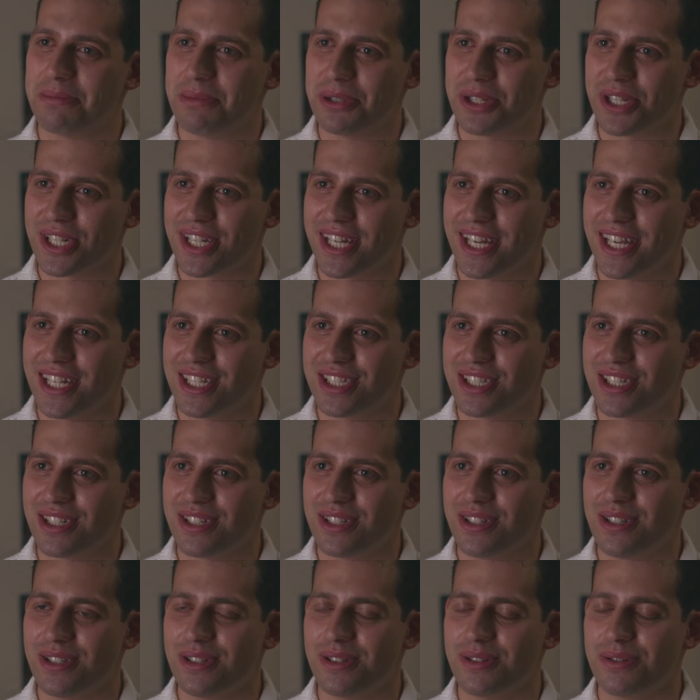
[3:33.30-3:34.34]
to
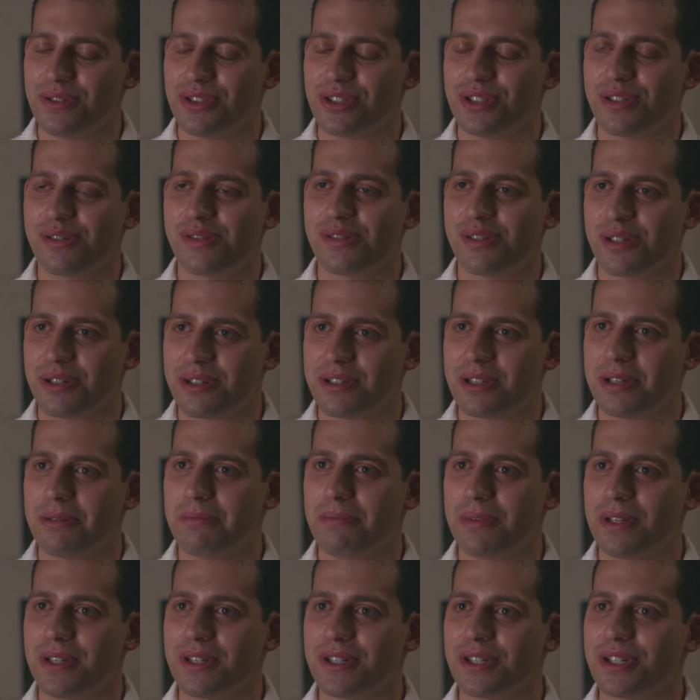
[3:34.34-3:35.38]
communication, you should certainly
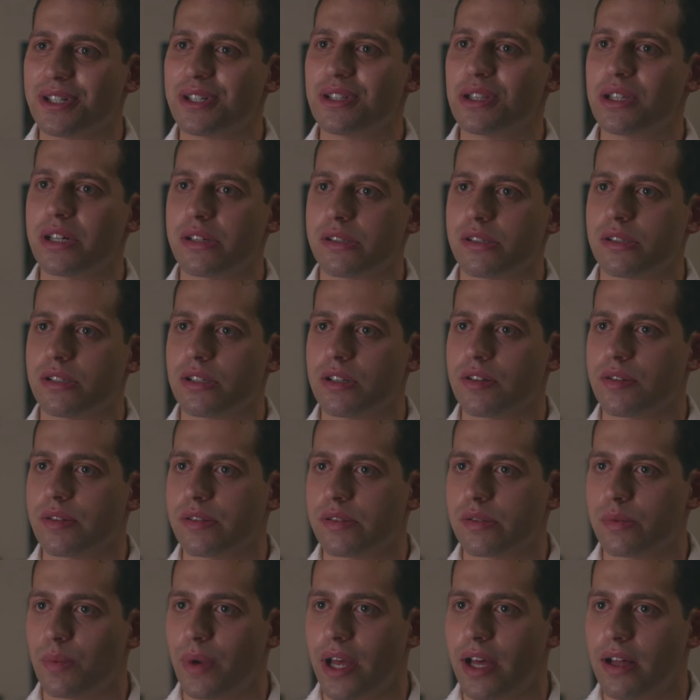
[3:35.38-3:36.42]
be a good listener
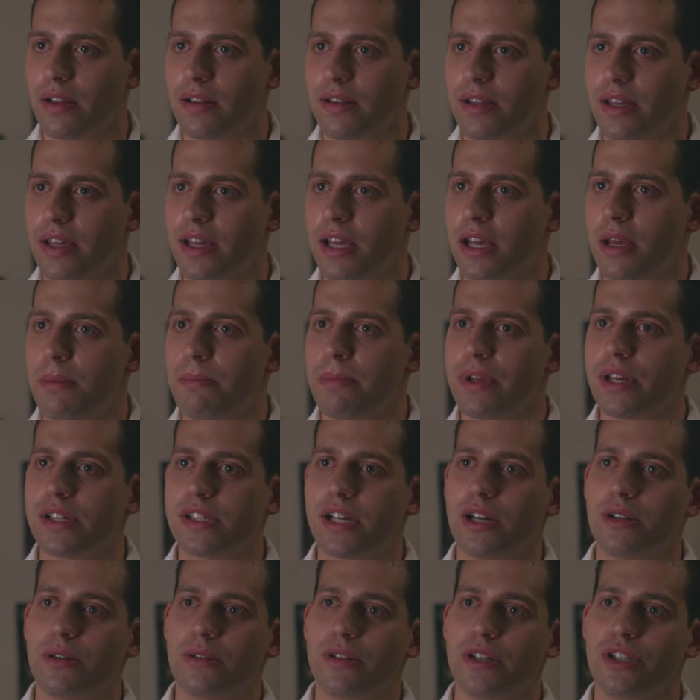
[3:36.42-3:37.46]
as well. Because
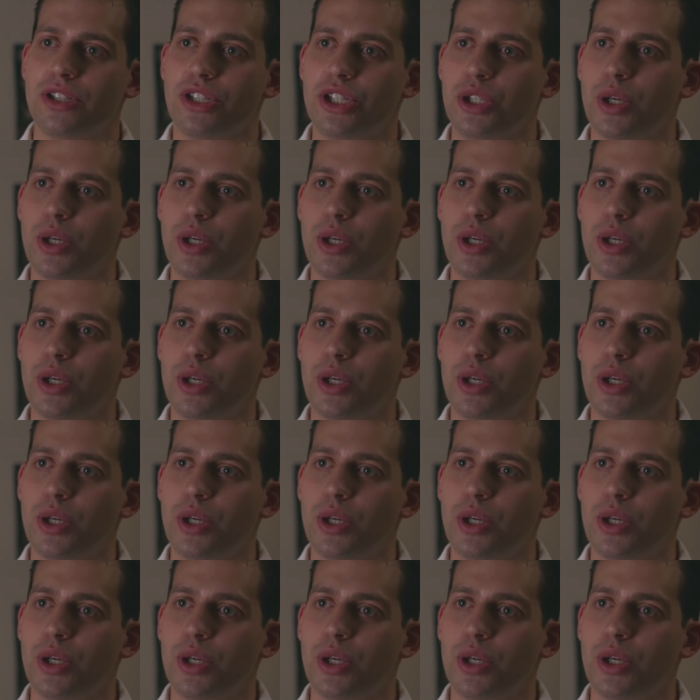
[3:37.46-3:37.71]
not only